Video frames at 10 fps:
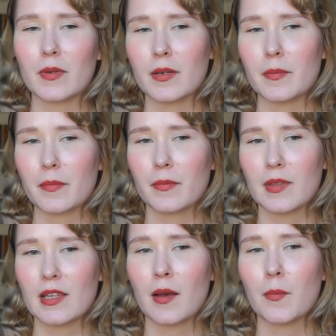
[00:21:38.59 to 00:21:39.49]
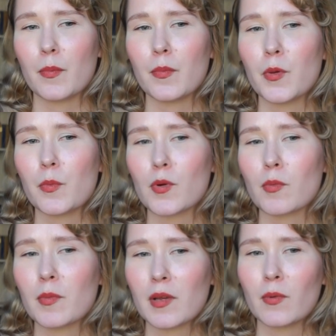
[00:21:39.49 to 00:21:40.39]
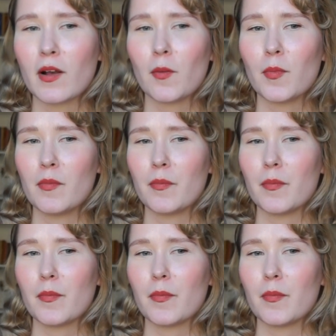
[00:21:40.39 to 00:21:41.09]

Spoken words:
But yeah, you probably will, but